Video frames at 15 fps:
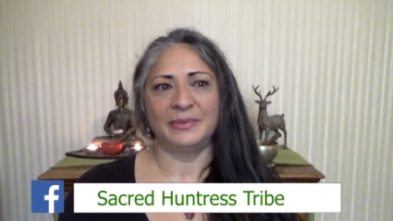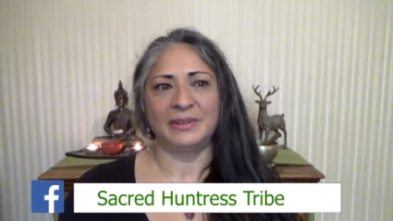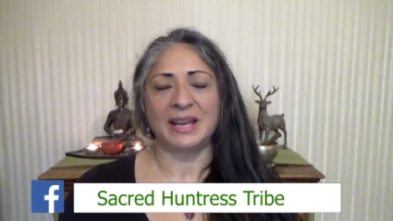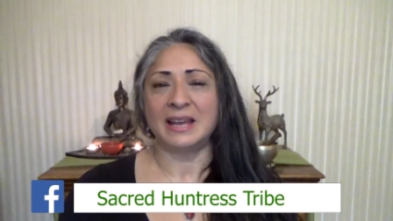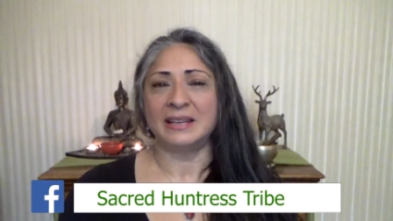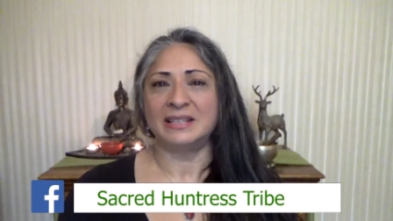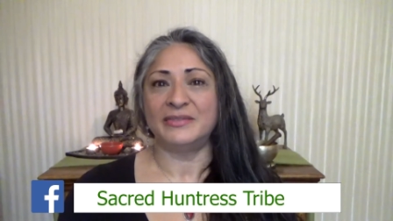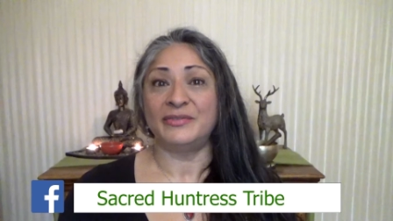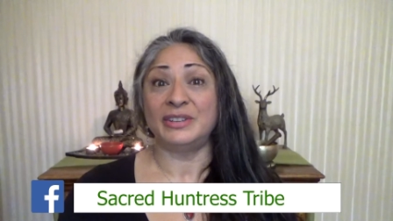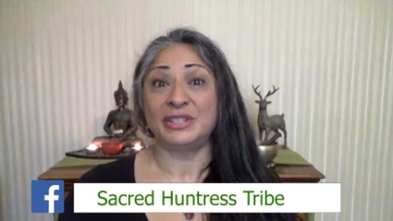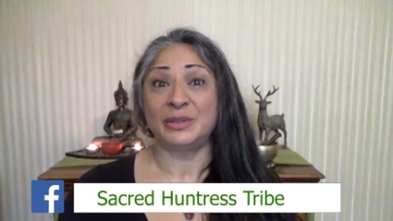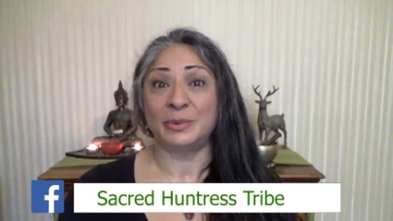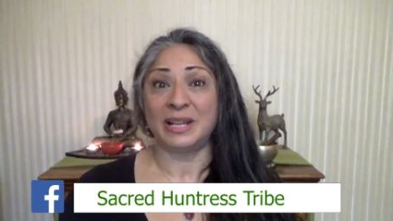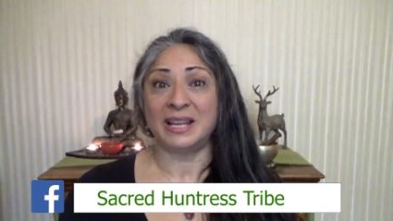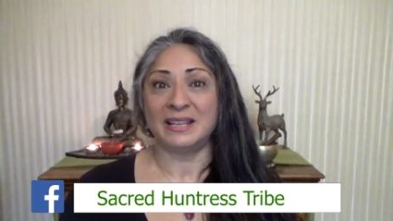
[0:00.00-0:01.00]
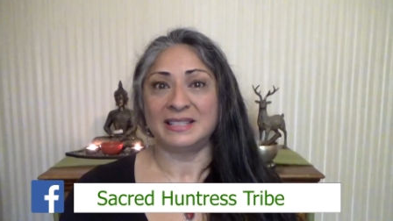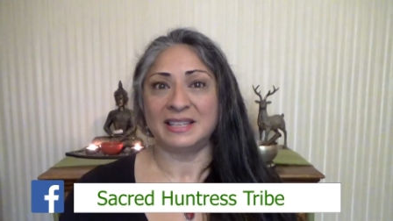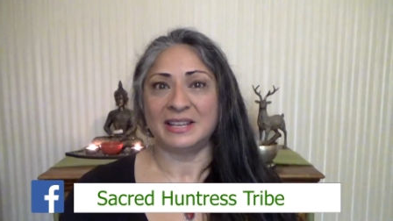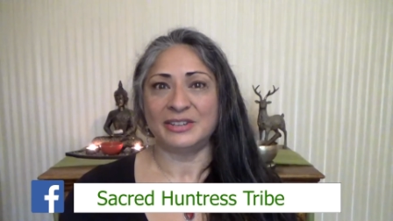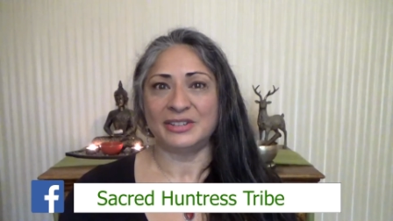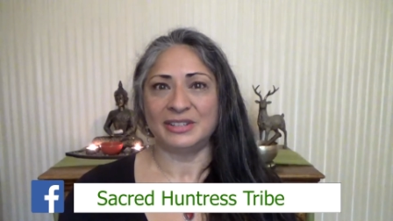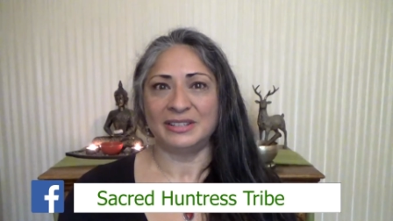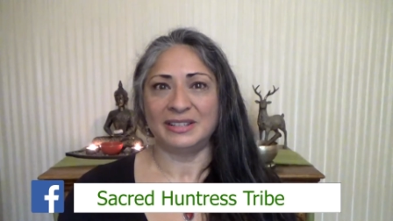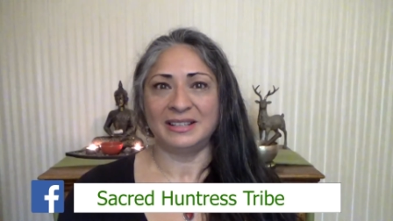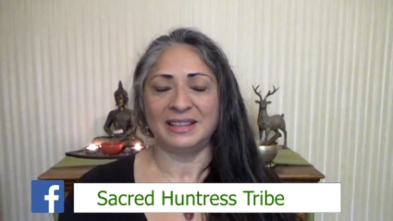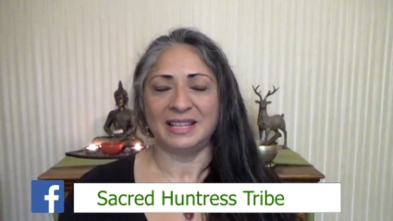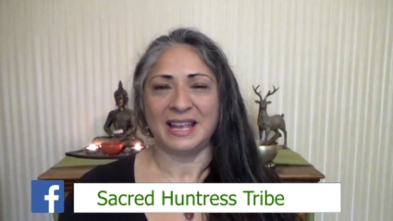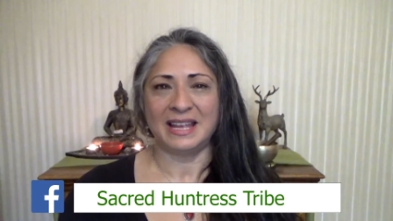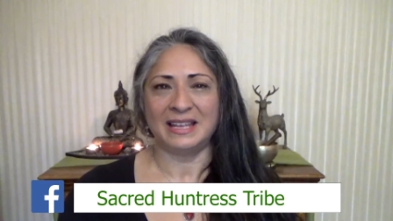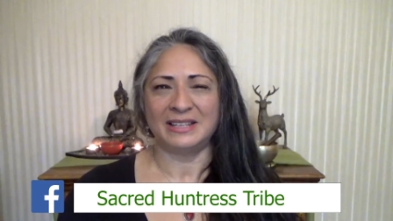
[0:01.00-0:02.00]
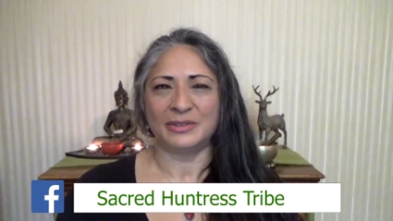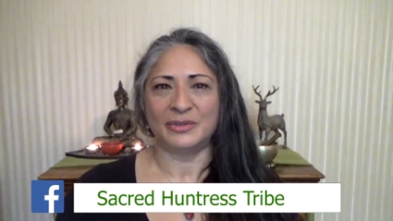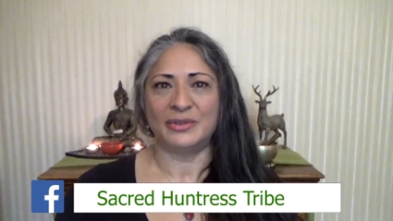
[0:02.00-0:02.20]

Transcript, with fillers: guided visualization at the end